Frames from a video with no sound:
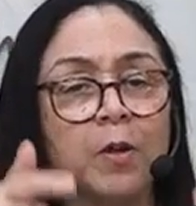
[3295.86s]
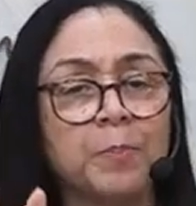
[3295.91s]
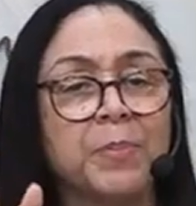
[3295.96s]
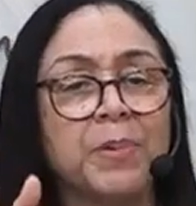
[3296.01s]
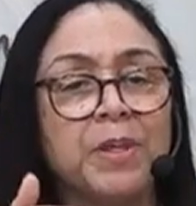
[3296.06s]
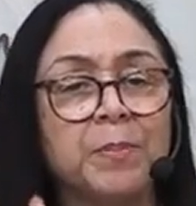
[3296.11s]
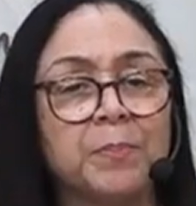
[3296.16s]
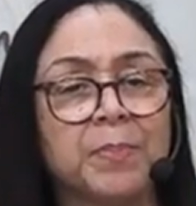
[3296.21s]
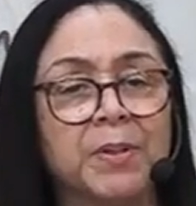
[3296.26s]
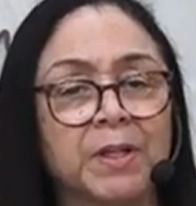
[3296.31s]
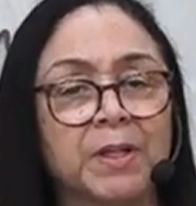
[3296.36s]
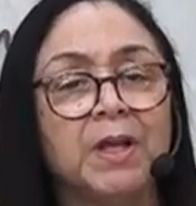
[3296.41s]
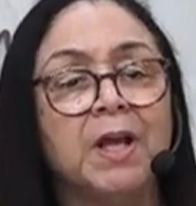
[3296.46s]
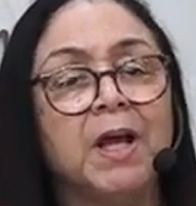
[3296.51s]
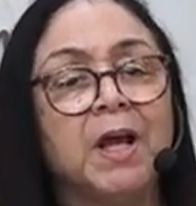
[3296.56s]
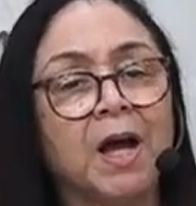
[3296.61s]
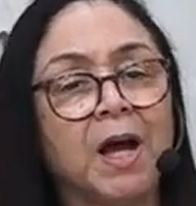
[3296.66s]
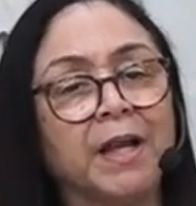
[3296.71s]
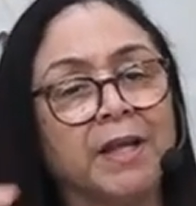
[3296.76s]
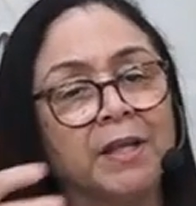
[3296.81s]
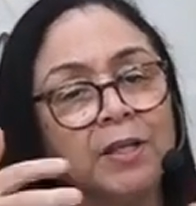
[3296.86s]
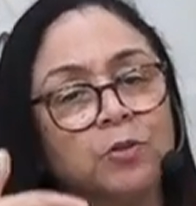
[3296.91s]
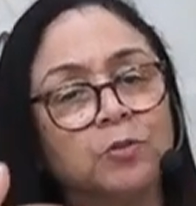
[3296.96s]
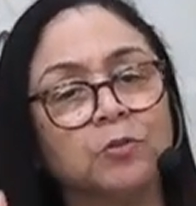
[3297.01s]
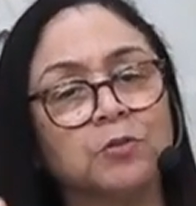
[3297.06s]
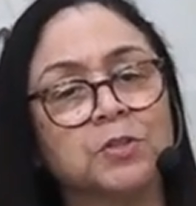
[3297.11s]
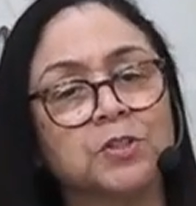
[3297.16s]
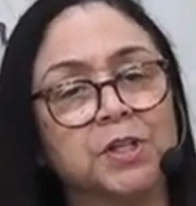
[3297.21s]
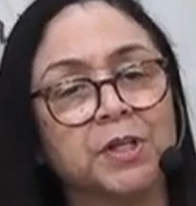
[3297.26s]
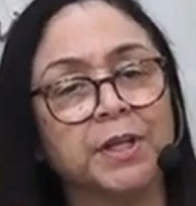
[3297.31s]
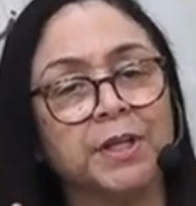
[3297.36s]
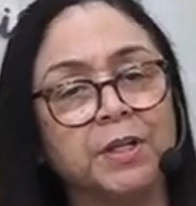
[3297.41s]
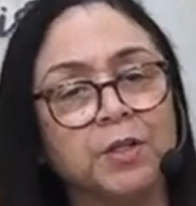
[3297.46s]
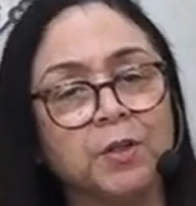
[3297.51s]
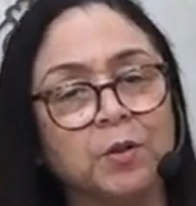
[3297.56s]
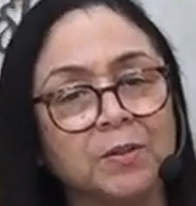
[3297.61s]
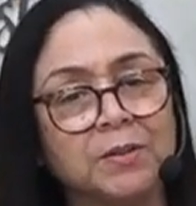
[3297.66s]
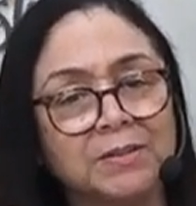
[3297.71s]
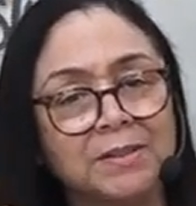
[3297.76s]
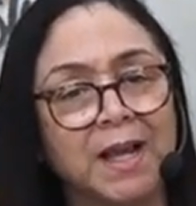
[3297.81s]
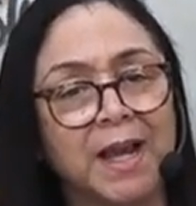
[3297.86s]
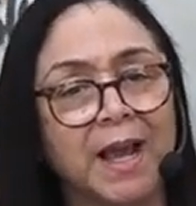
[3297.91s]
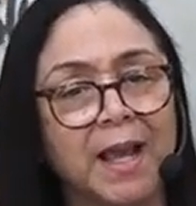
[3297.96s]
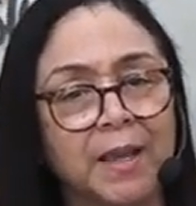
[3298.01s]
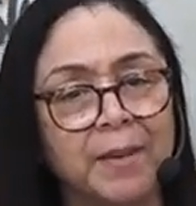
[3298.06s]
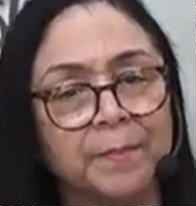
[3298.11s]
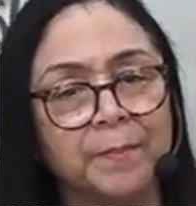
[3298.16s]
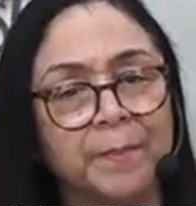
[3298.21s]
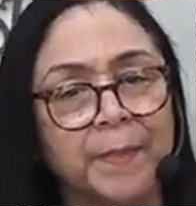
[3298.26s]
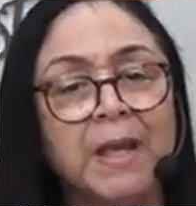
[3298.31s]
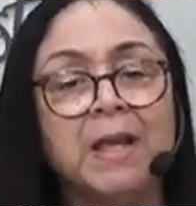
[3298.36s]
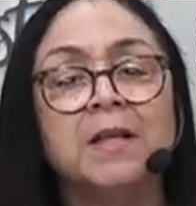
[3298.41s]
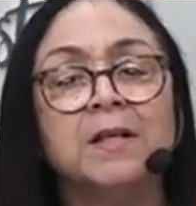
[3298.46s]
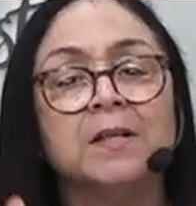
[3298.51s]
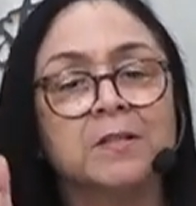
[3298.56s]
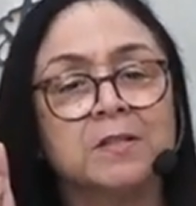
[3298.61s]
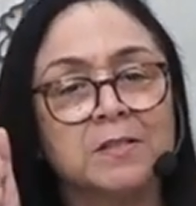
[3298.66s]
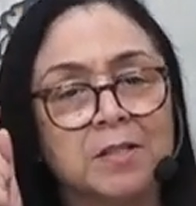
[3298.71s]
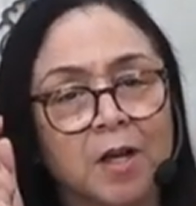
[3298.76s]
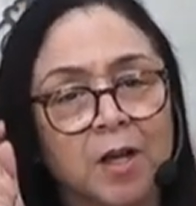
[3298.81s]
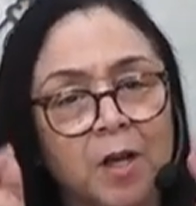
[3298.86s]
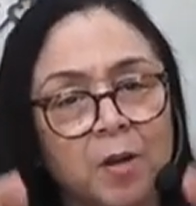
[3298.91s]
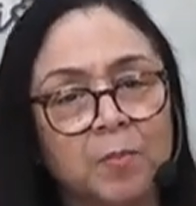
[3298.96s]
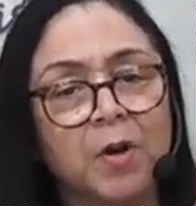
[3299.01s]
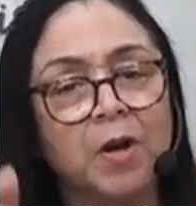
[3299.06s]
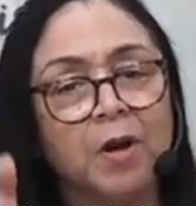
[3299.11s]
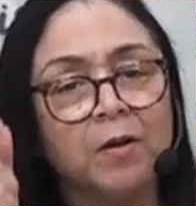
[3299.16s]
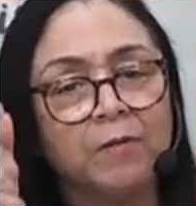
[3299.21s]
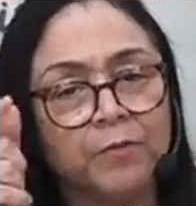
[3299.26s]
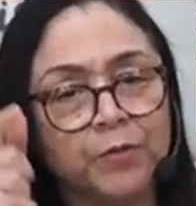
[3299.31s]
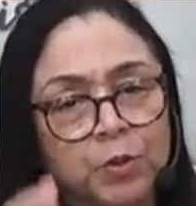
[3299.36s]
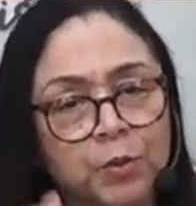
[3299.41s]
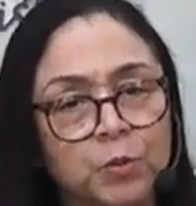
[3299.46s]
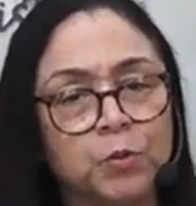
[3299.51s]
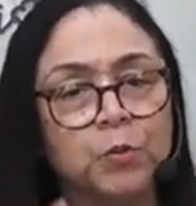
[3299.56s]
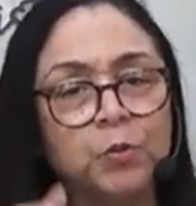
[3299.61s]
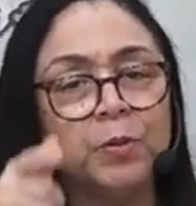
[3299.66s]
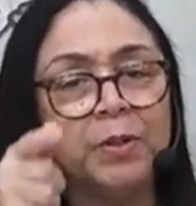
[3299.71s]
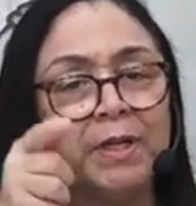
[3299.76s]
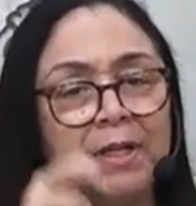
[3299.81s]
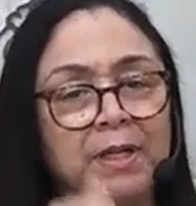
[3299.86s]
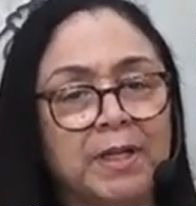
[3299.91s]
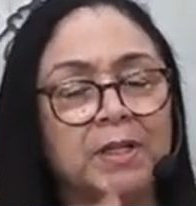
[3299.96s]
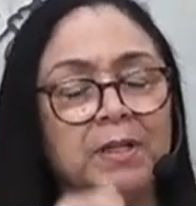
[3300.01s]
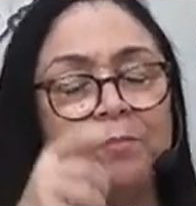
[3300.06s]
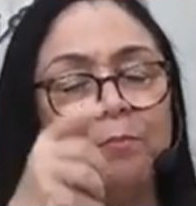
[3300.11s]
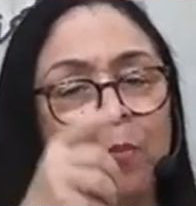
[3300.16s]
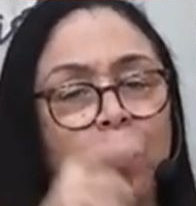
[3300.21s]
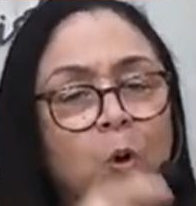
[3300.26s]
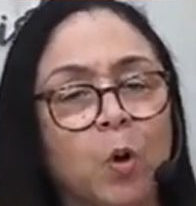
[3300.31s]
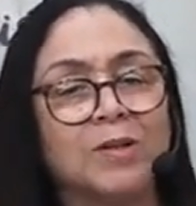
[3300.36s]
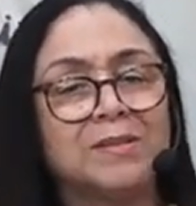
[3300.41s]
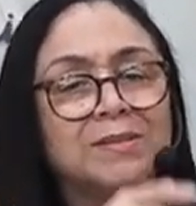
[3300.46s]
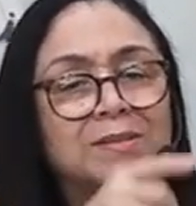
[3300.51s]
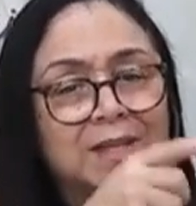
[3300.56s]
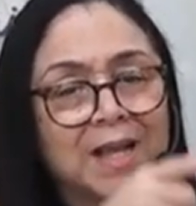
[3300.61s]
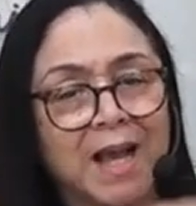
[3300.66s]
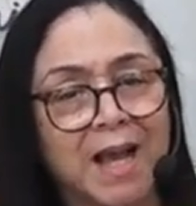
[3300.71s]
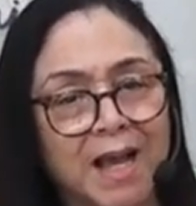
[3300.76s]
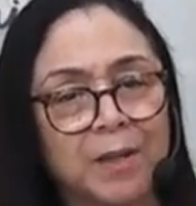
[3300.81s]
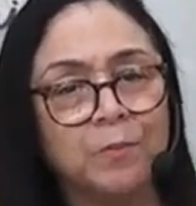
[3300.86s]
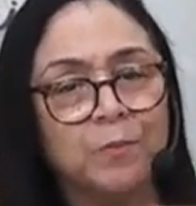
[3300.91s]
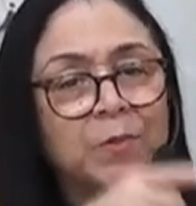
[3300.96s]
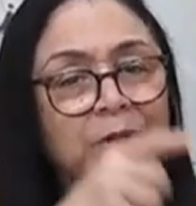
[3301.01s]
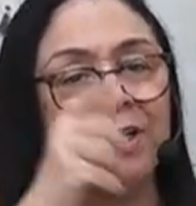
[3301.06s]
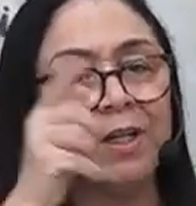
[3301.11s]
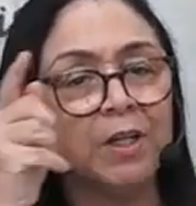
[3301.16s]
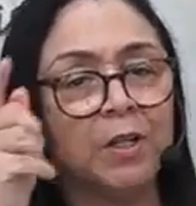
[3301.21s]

people are encroaching in your time? Some of you need more time with the